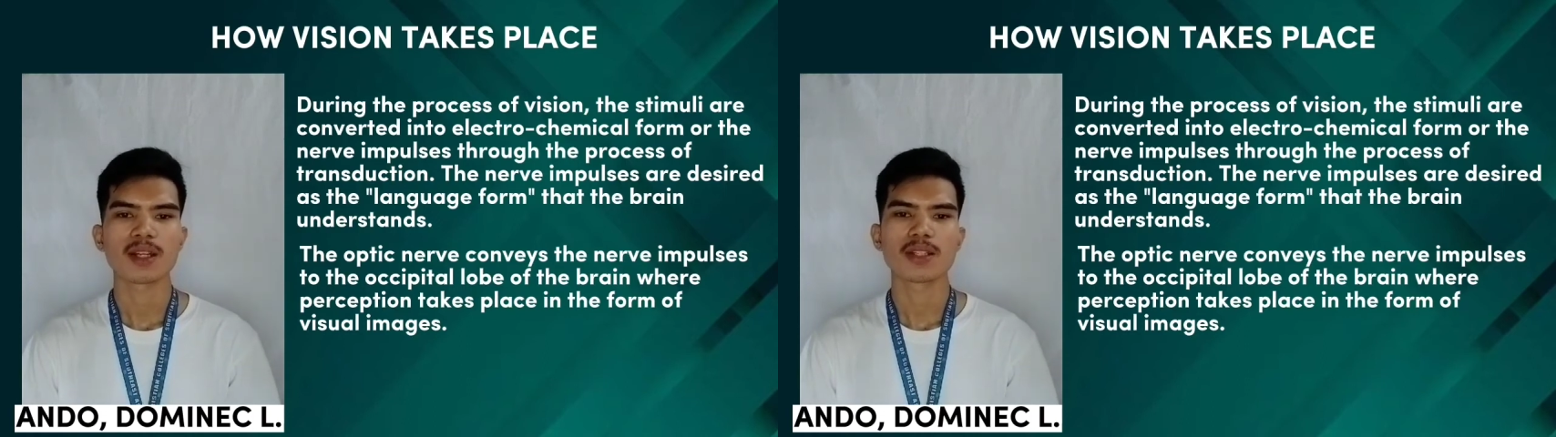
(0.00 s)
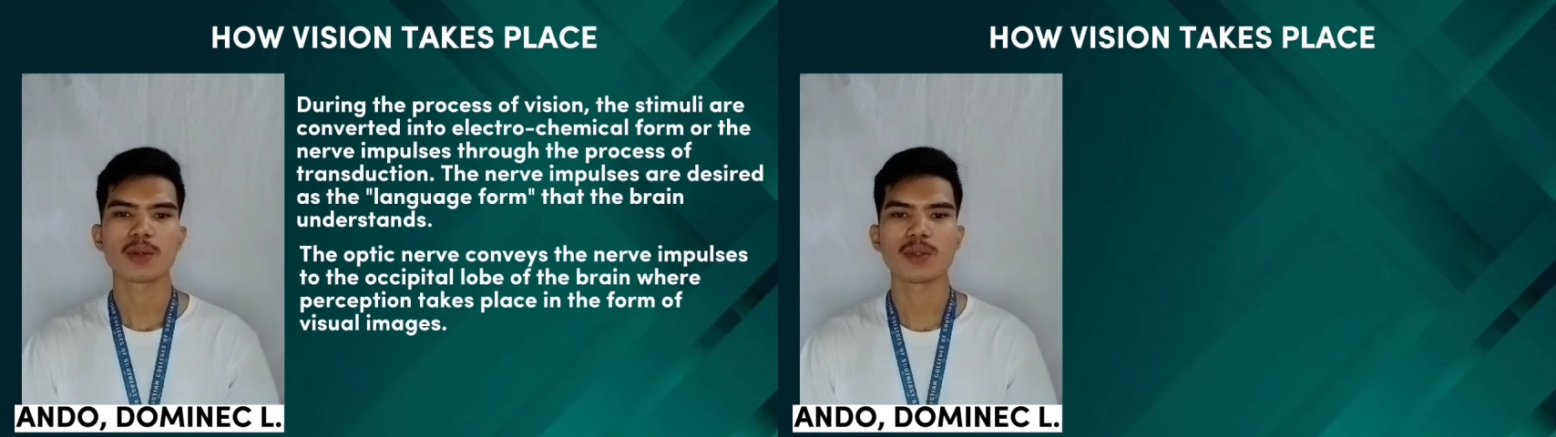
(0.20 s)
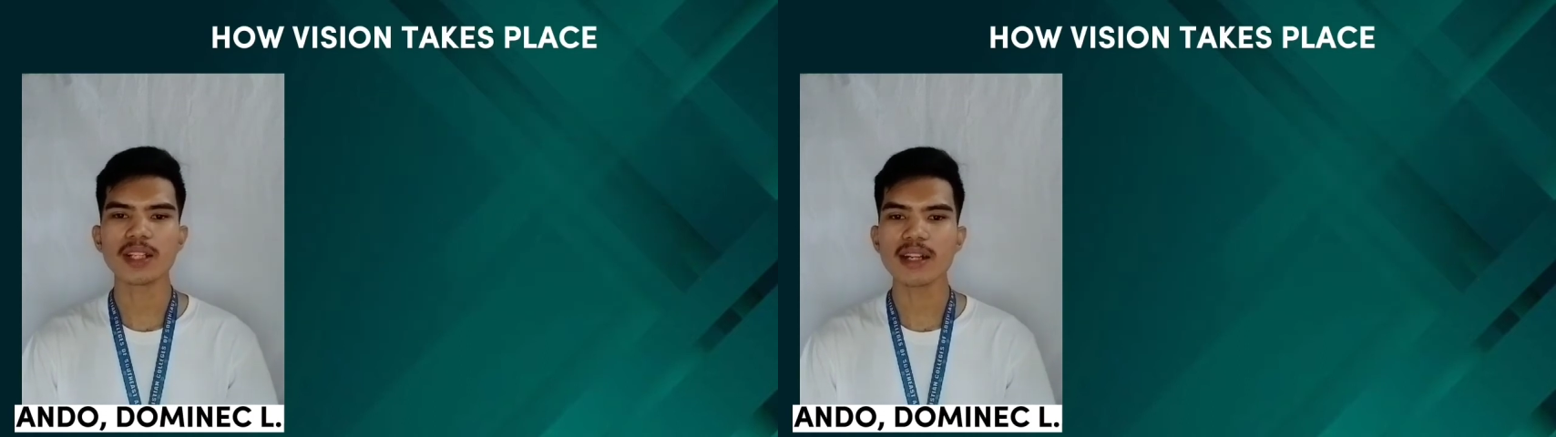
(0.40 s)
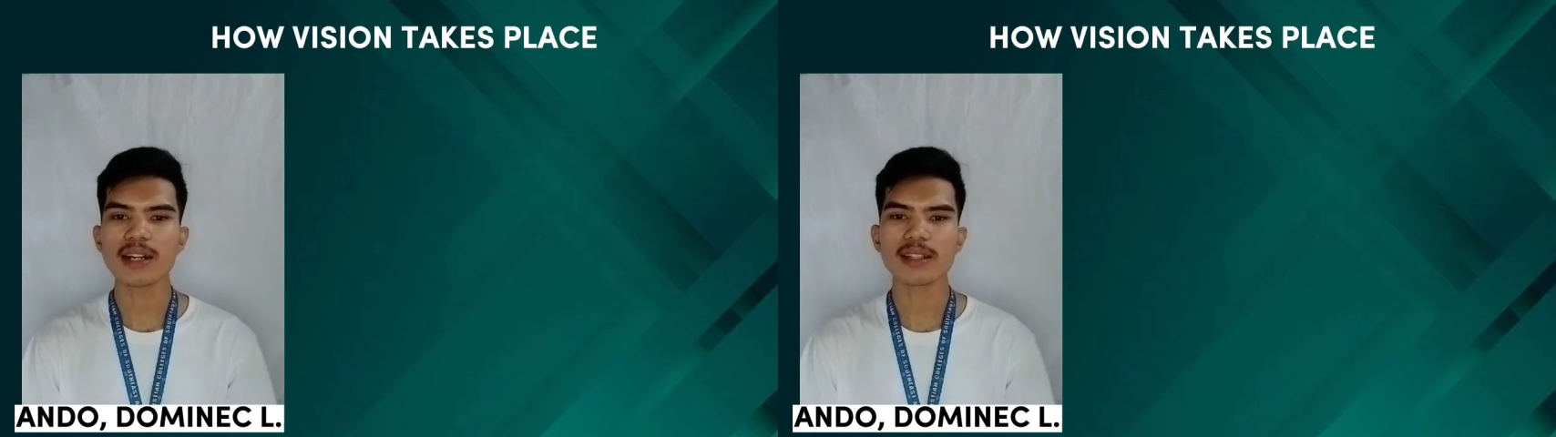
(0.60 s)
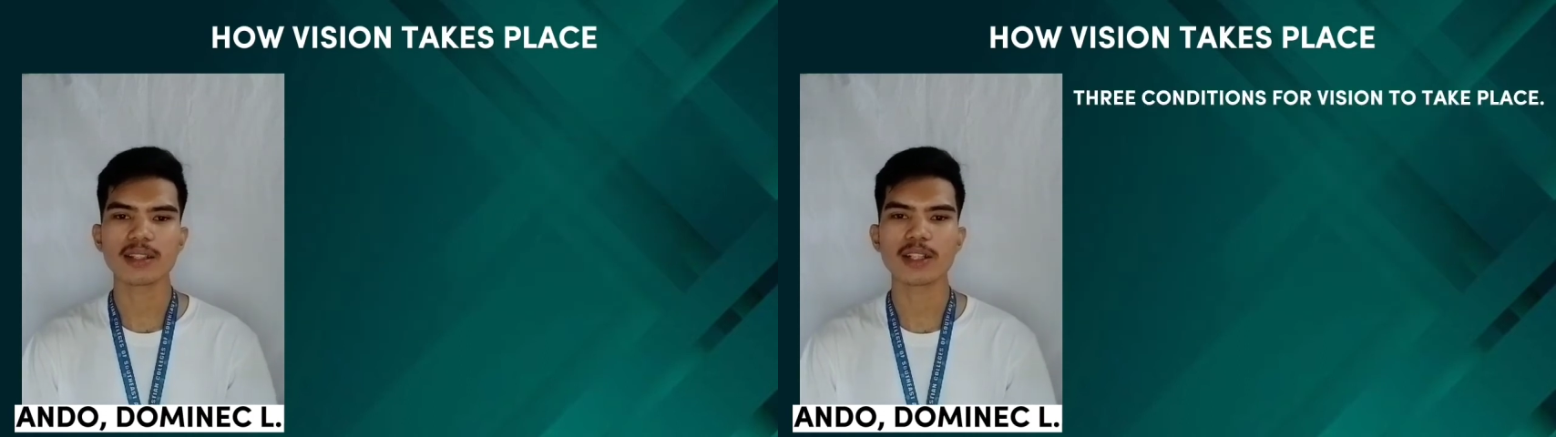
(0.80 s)
So there
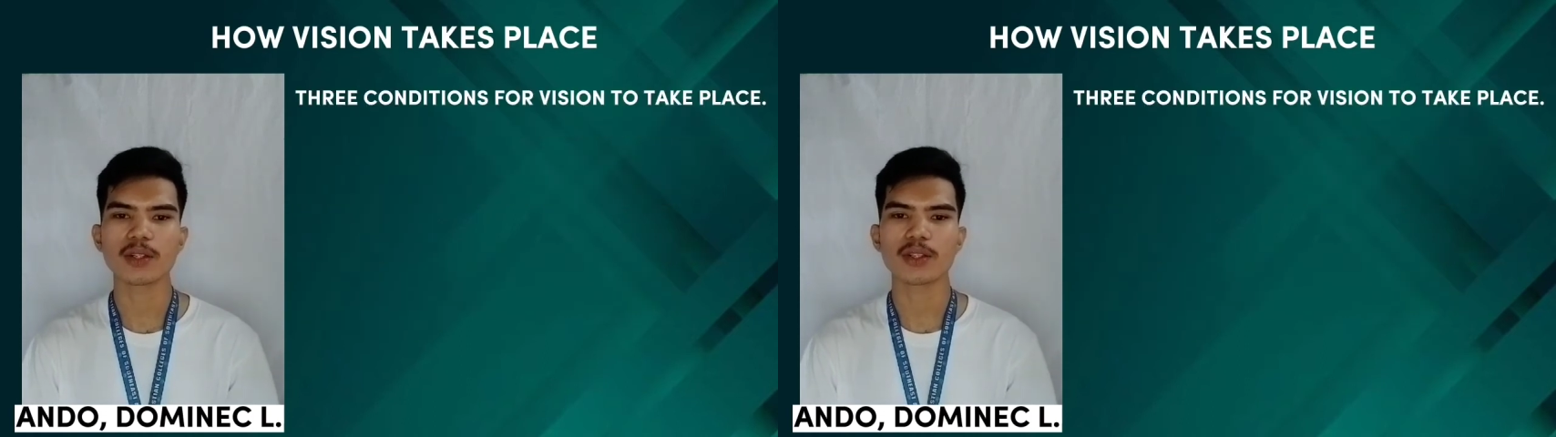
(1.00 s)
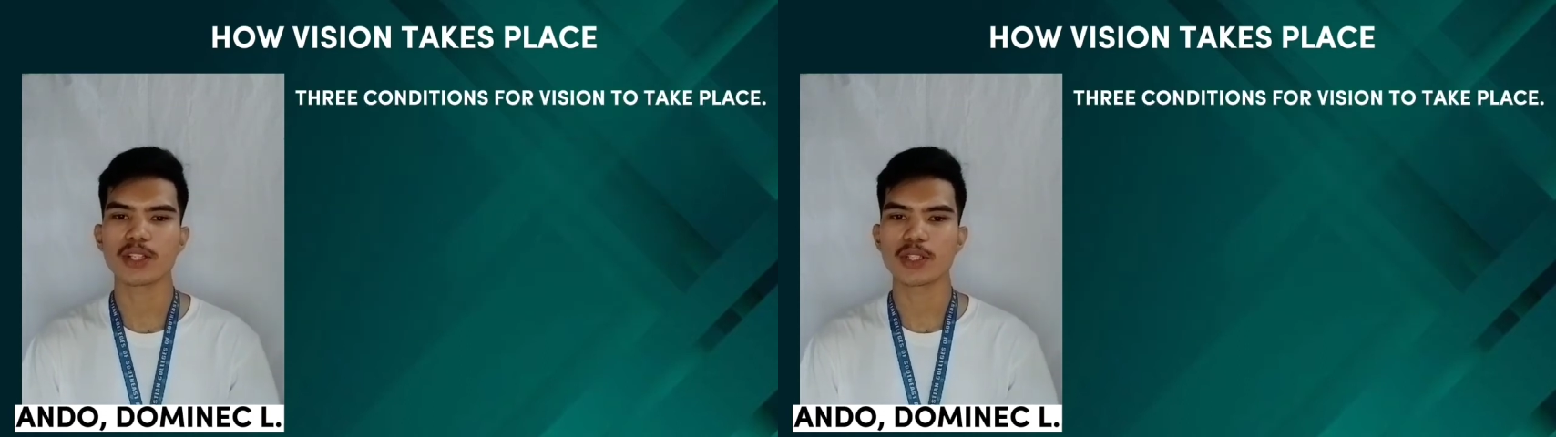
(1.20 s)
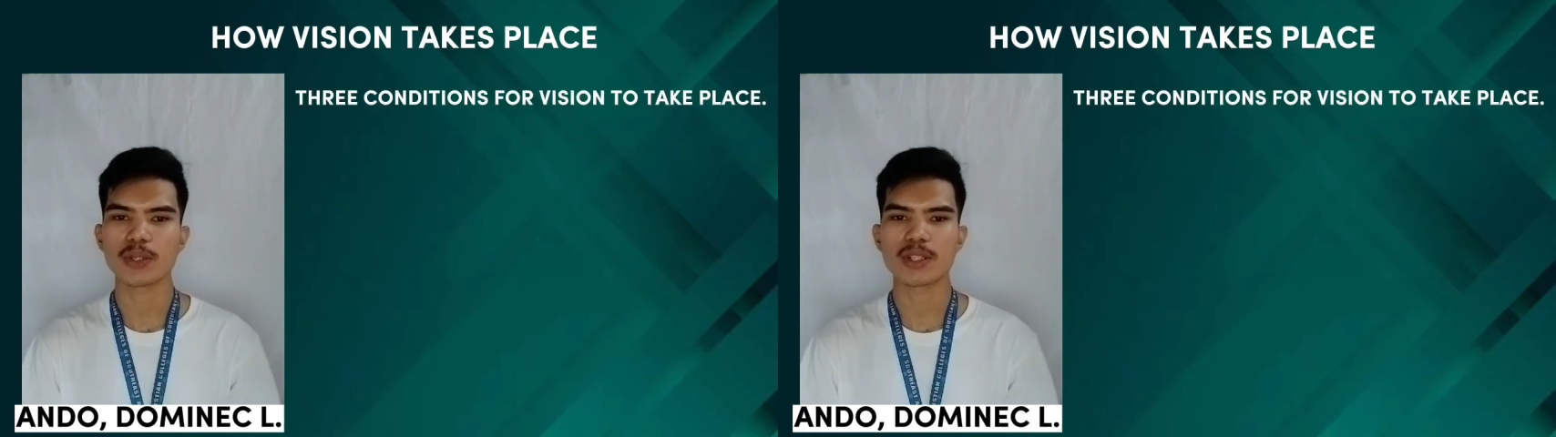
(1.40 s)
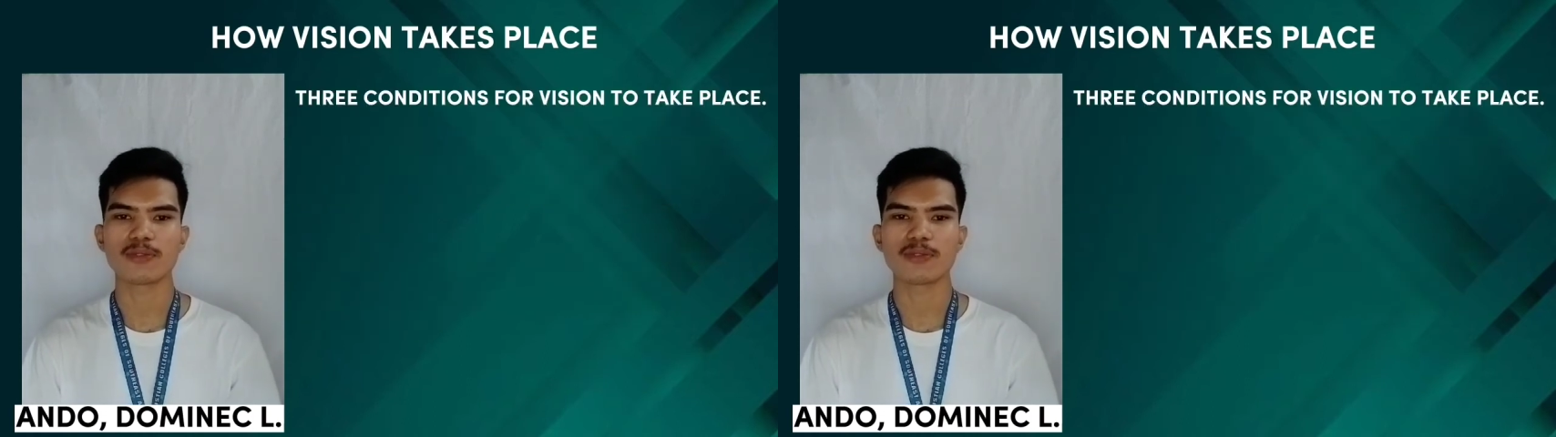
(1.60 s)
are three conditions